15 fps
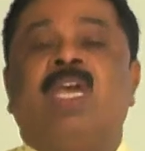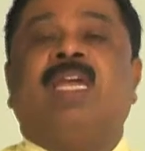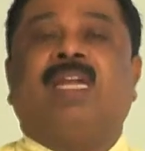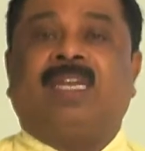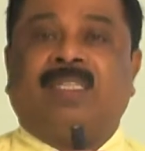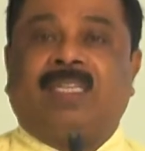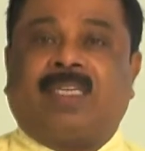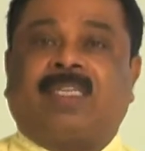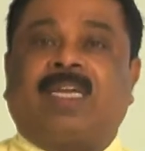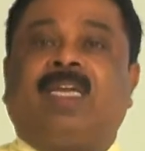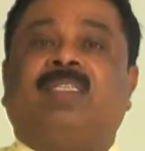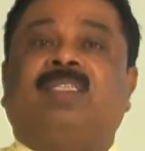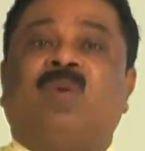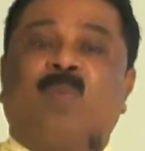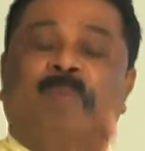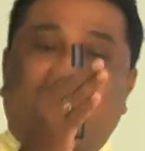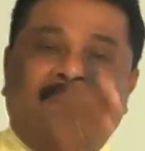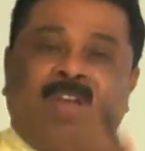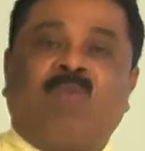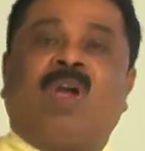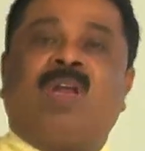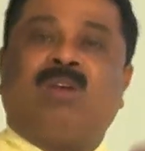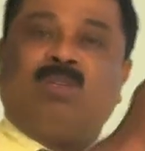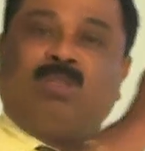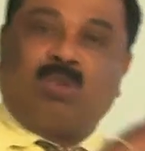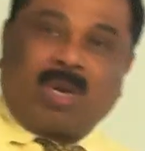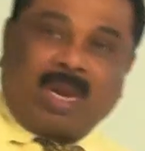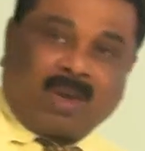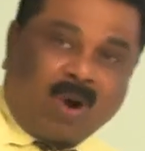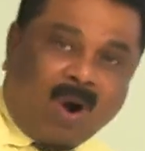In that case, by value you should
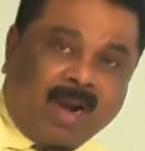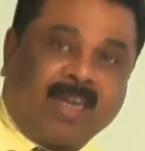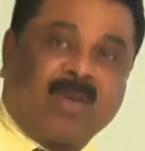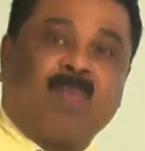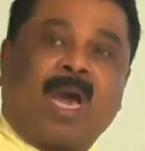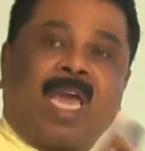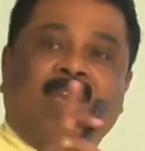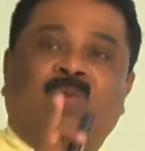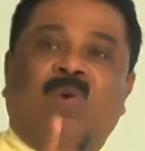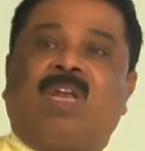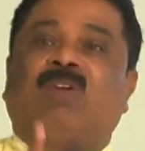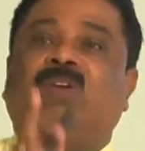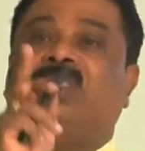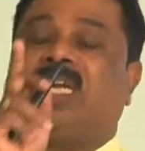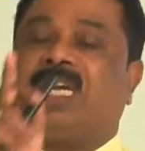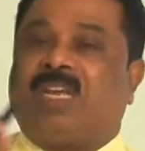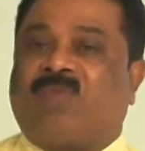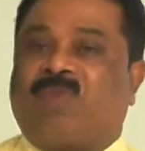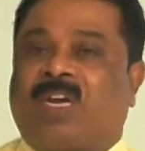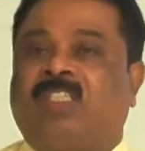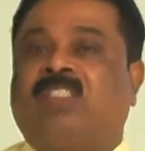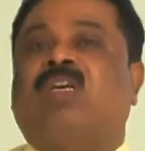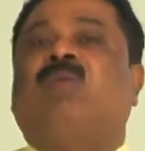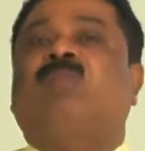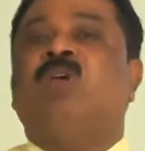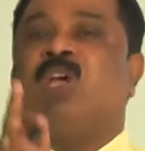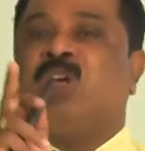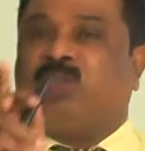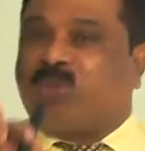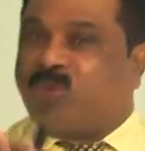record it. By value is the difference of
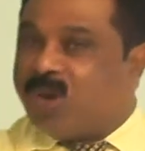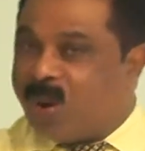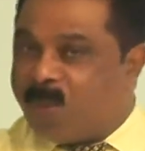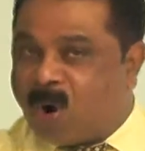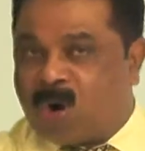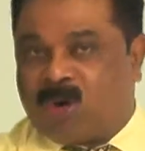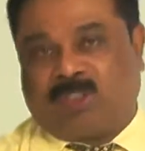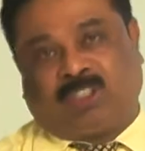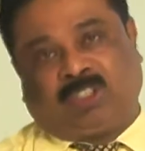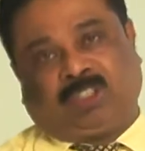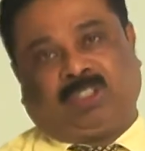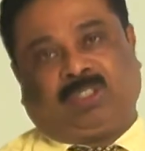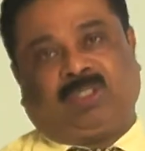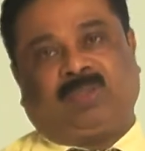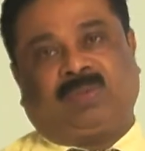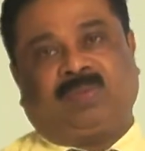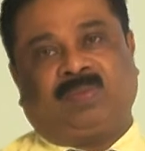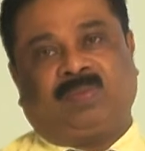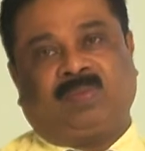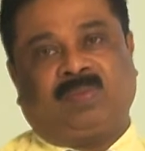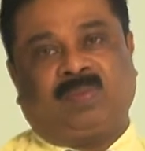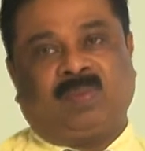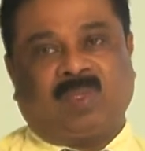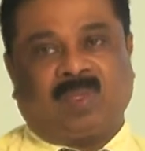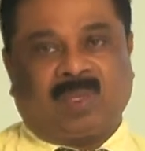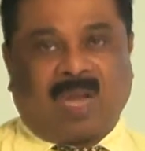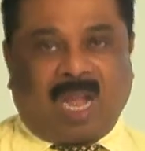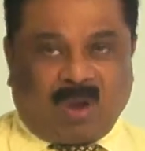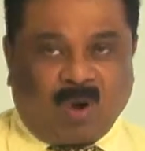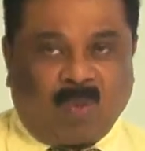two amounts.
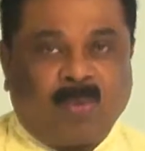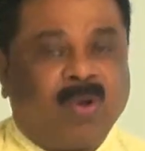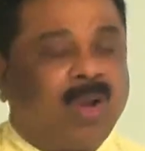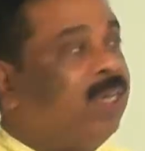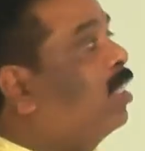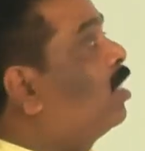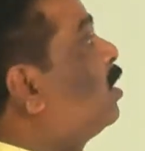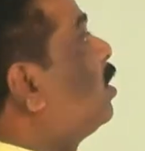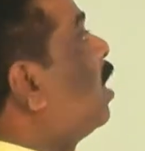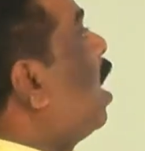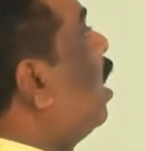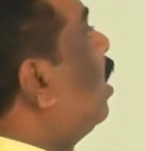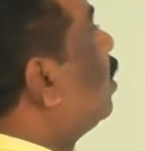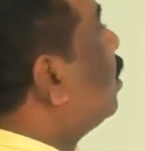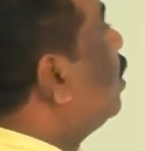I hope you understand.